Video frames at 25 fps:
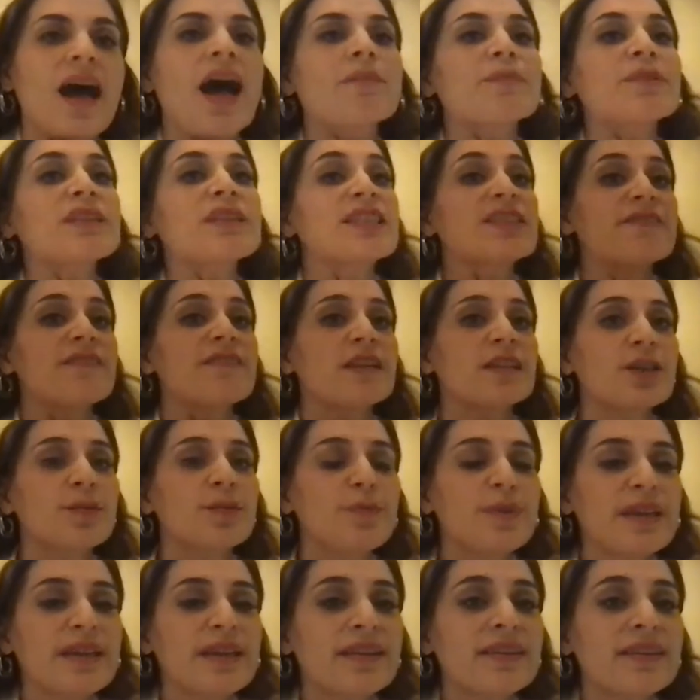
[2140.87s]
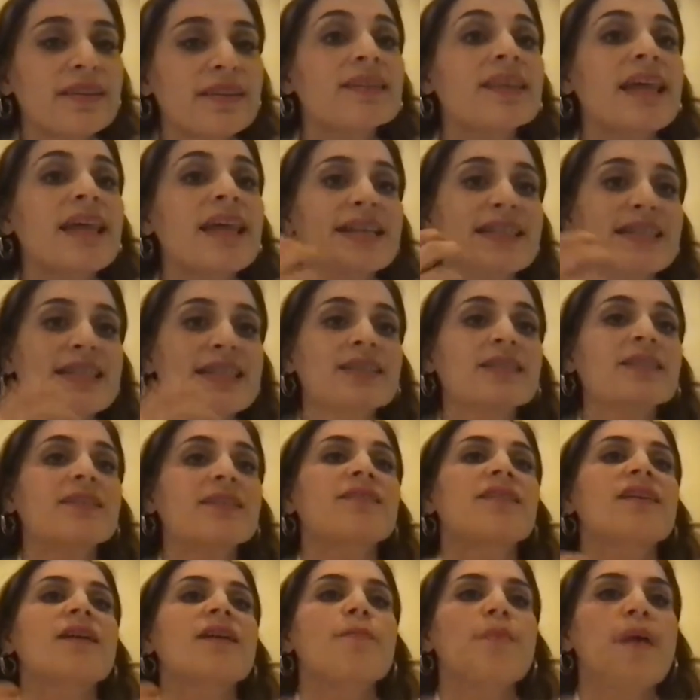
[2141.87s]
I mean, developing the
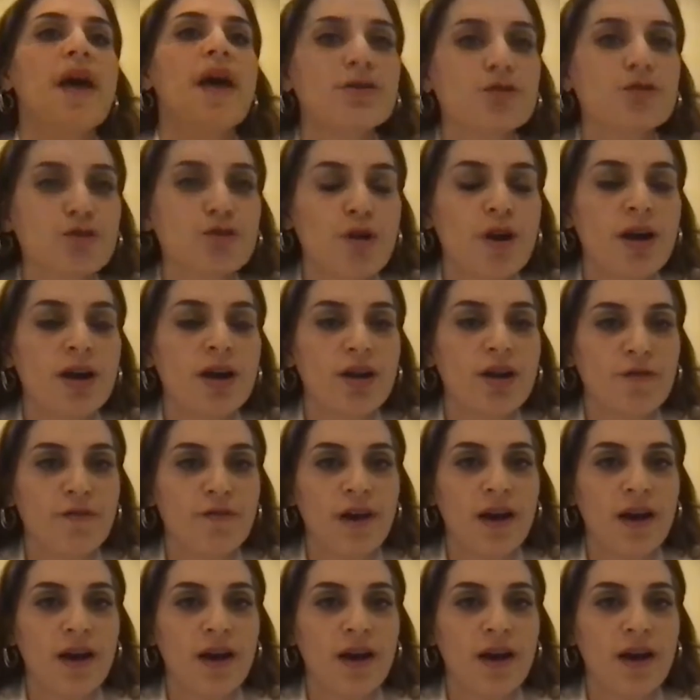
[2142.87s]
lexical repertoire of